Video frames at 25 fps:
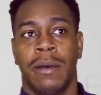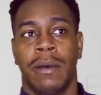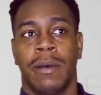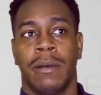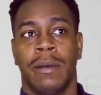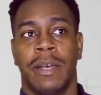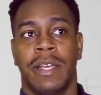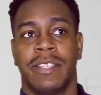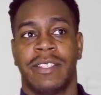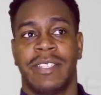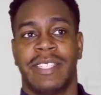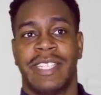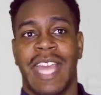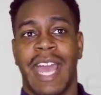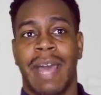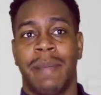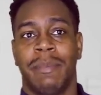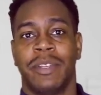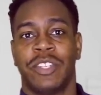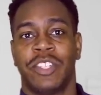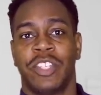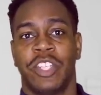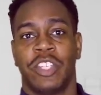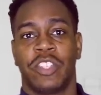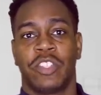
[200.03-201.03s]

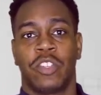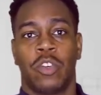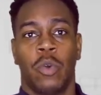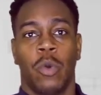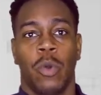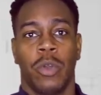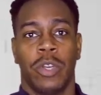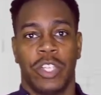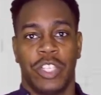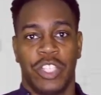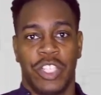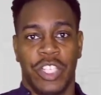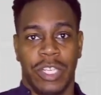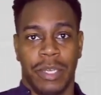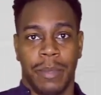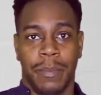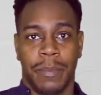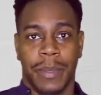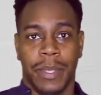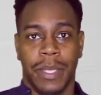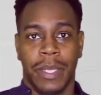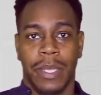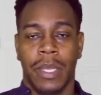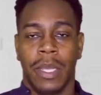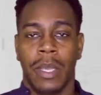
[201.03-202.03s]
establishes courtship,
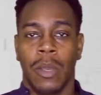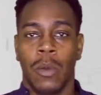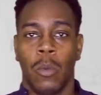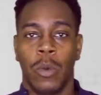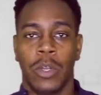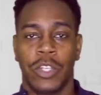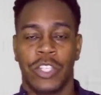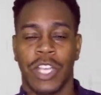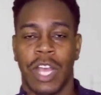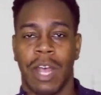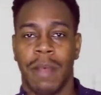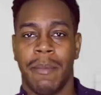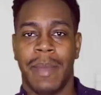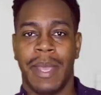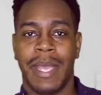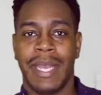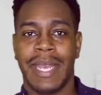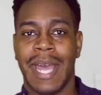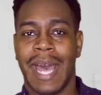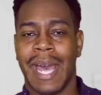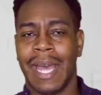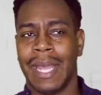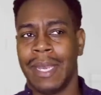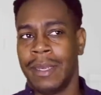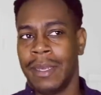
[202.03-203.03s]
which y'all may
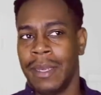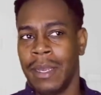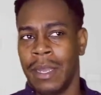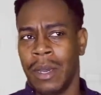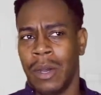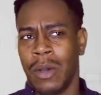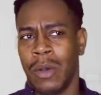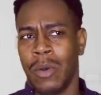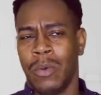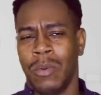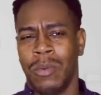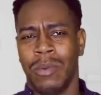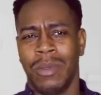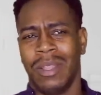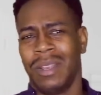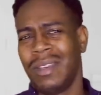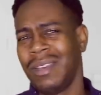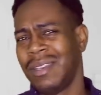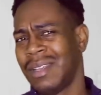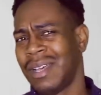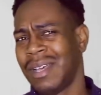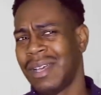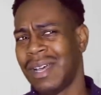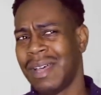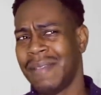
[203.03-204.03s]
not know, and
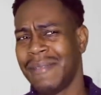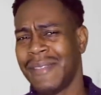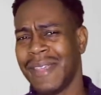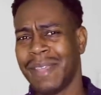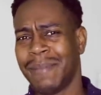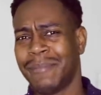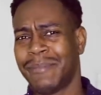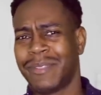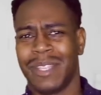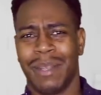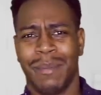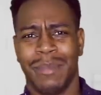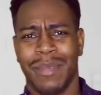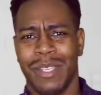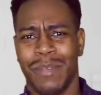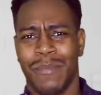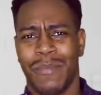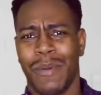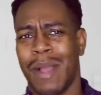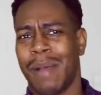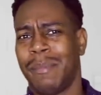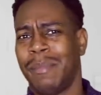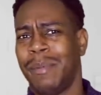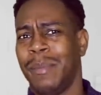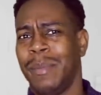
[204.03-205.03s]
I think some of you
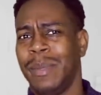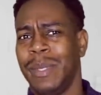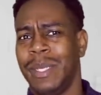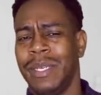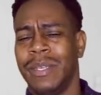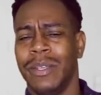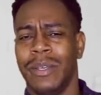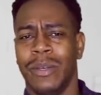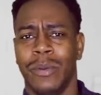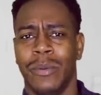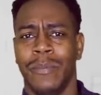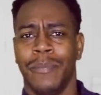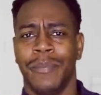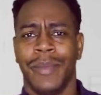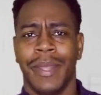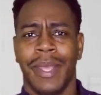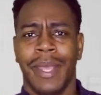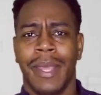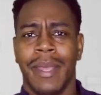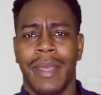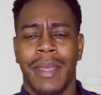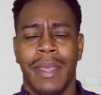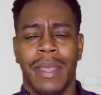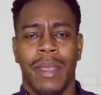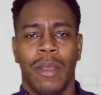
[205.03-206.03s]
probably do.
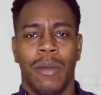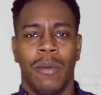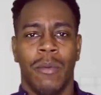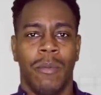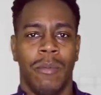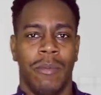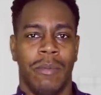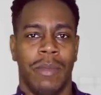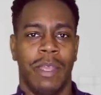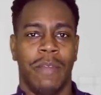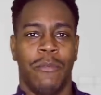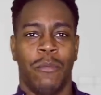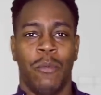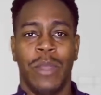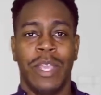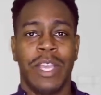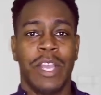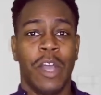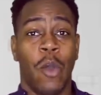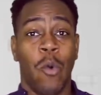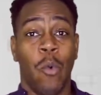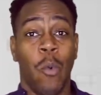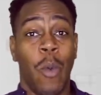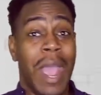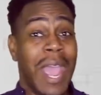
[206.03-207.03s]
If we go
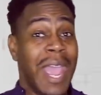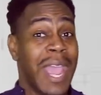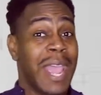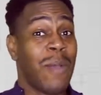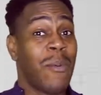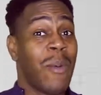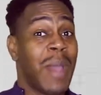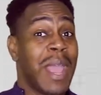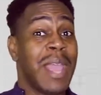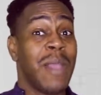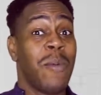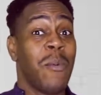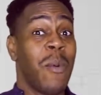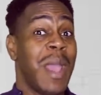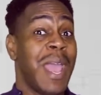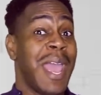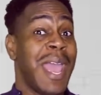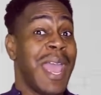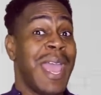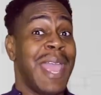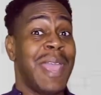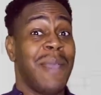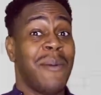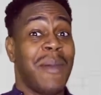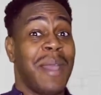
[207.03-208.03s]
way, way,
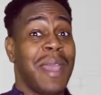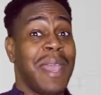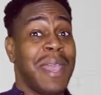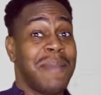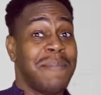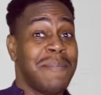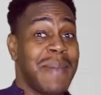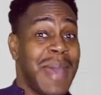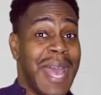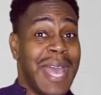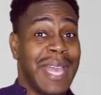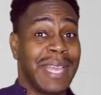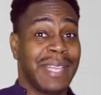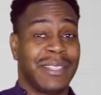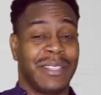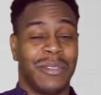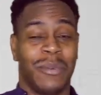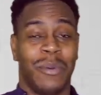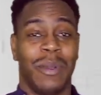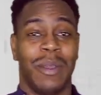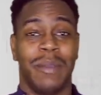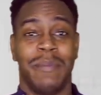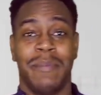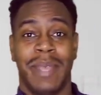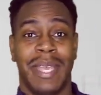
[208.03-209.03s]
way, way back to
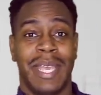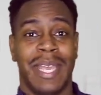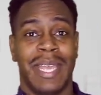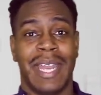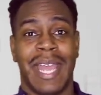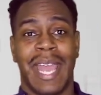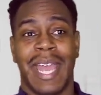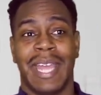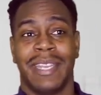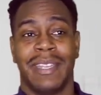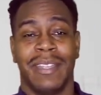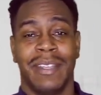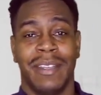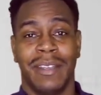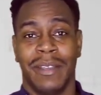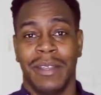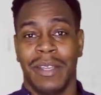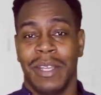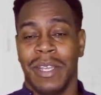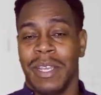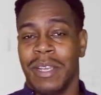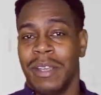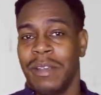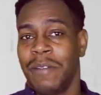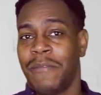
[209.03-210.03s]
where men had to
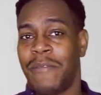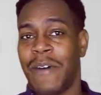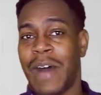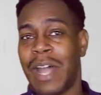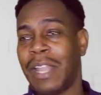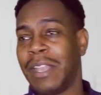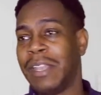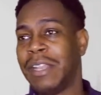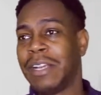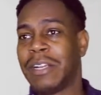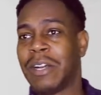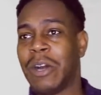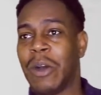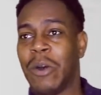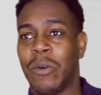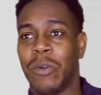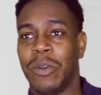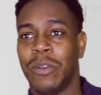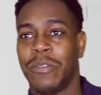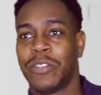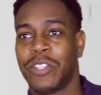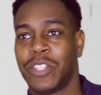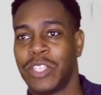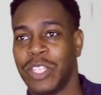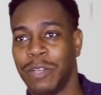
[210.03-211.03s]
follow the code of
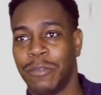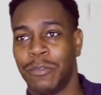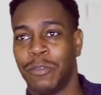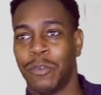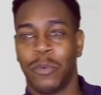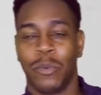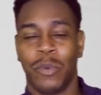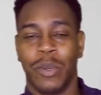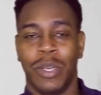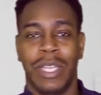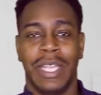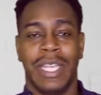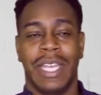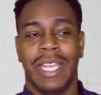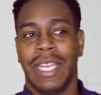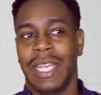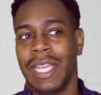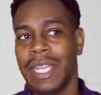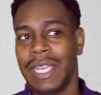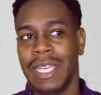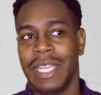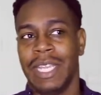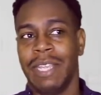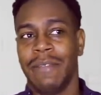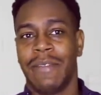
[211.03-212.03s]
chivalry, and then
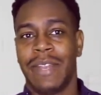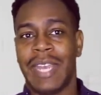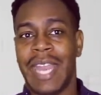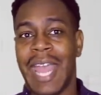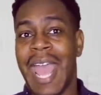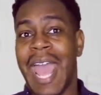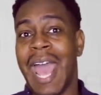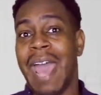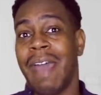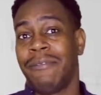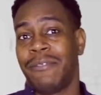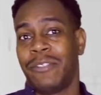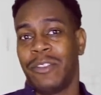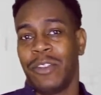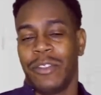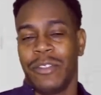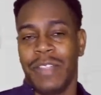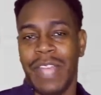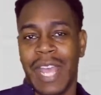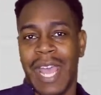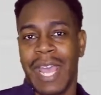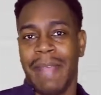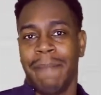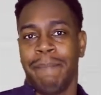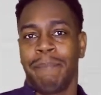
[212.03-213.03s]
even after
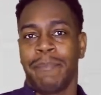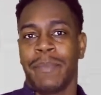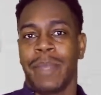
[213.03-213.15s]
that,